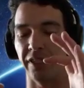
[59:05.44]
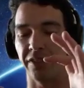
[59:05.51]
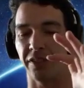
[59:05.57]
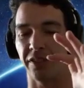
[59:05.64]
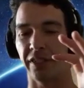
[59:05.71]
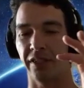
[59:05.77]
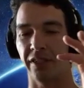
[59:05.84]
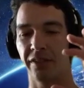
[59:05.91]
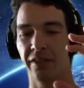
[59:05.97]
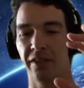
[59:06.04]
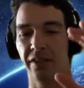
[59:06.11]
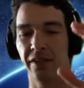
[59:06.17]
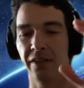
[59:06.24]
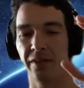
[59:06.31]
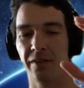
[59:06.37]
it's like
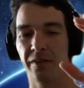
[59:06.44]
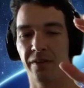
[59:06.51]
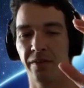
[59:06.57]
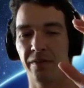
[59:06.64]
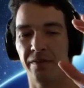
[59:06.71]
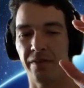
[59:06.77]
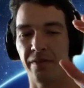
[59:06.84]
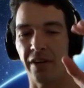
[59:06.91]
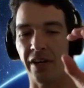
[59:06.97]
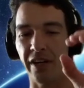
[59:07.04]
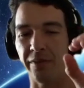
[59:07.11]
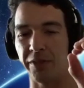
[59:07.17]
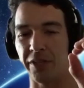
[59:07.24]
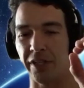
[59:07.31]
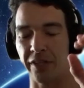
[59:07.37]

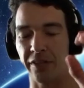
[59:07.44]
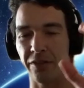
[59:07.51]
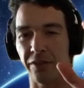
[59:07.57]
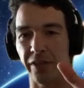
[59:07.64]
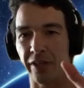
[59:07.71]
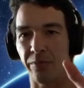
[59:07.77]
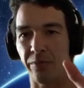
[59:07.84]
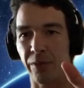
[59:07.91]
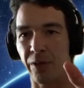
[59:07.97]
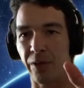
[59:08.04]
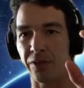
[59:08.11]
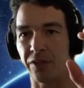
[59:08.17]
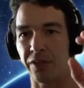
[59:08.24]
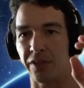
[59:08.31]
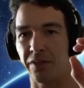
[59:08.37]
object or like
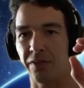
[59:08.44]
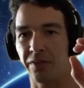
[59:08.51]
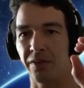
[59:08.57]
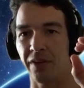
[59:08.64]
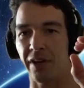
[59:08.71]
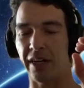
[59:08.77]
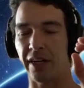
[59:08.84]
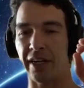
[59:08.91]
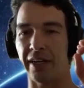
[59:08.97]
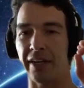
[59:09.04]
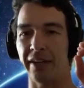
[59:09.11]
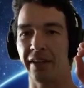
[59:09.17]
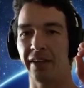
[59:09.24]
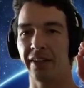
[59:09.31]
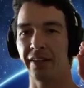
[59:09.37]
person,
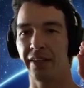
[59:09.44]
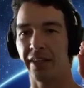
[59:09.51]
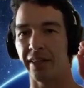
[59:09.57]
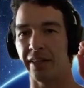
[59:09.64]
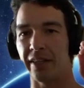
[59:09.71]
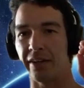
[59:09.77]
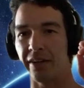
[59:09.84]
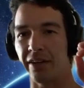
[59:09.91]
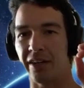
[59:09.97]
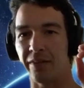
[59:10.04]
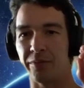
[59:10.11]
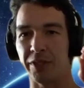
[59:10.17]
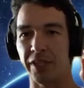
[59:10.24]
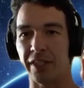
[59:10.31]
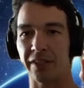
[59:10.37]
I, and then
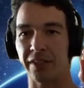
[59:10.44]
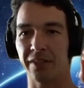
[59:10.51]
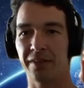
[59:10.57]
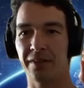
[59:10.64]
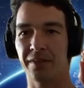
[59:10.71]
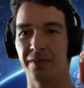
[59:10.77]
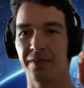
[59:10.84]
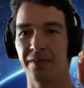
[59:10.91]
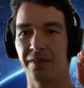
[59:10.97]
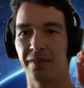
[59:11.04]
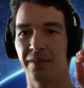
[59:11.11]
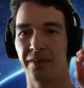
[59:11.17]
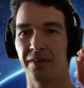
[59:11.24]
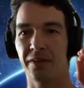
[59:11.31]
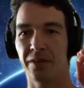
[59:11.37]
object
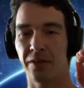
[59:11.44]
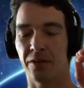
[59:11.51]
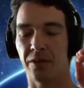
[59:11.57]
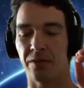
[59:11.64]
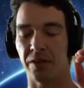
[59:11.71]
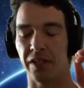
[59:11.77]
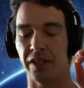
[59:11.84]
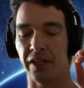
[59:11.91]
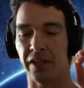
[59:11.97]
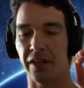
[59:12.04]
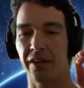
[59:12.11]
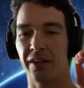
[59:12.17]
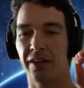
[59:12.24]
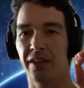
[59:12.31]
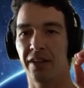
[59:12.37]
over
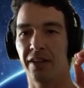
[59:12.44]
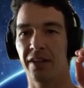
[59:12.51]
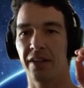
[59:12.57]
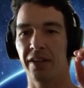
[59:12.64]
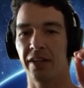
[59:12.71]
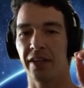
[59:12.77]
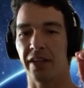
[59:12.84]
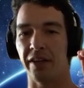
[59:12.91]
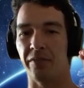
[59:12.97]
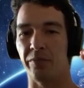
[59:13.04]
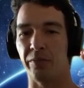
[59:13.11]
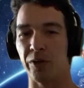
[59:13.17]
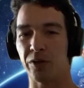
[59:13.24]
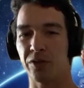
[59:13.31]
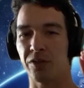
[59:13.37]
here. And
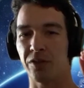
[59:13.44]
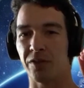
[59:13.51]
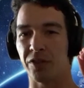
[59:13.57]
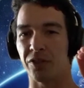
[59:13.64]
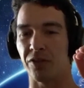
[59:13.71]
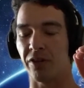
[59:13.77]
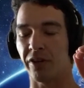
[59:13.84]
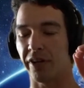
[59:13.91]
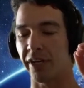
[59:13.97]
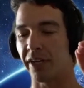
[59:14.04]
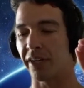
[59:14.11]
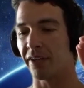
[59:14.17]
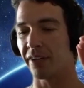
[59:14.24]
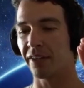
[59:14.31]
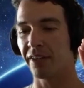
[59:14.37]
most of the
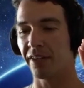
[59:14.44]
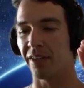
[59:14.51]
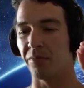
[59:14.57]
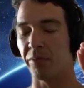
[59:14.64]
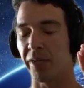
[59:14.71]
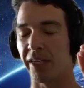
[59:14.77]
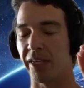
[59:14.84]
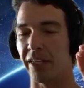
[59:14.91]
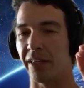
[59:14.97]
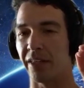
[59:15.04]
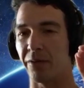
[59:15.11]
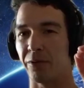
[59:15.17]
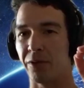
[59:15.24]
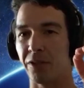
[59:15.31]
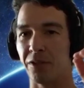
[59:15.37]
drawing and painting
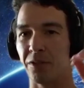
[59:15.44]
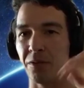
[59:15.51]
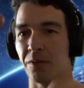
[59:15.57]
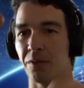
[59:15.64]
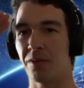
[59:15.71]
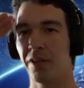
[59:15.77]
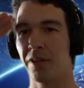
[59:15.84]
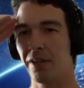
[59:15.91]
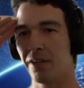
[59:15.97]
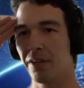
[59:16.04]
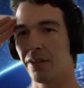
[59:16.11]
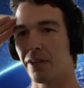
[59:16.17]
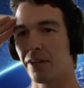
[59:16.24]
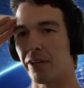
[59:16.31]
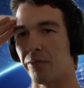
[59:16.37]
that we do
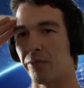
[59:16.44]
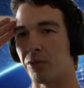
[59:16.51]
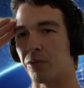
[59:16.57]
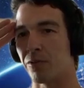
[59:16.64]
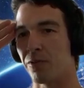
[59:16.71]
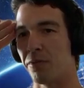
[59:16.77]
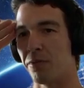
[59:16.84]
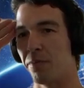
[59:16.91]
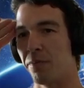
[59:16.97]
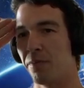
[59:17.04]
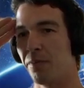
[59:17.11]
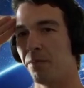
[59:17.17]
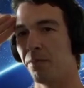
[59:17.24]
comes from